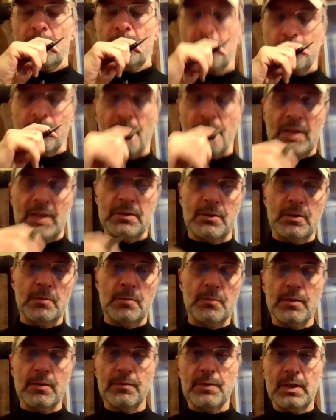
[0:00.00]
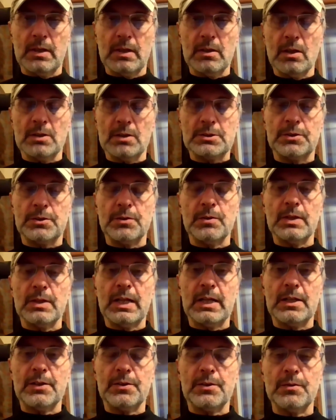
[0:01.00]
in terms of longitude,
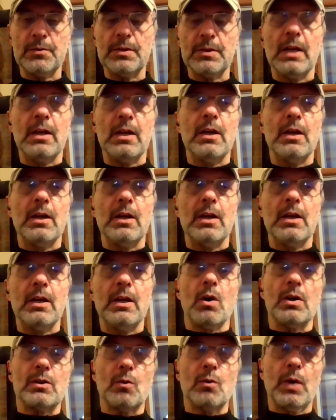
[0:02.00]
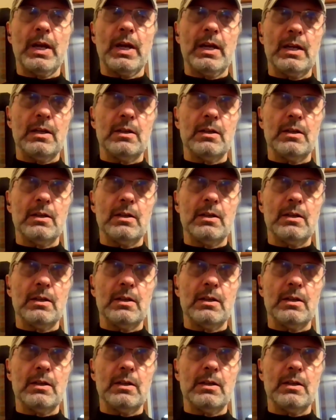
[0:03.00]
latitude. You walk away,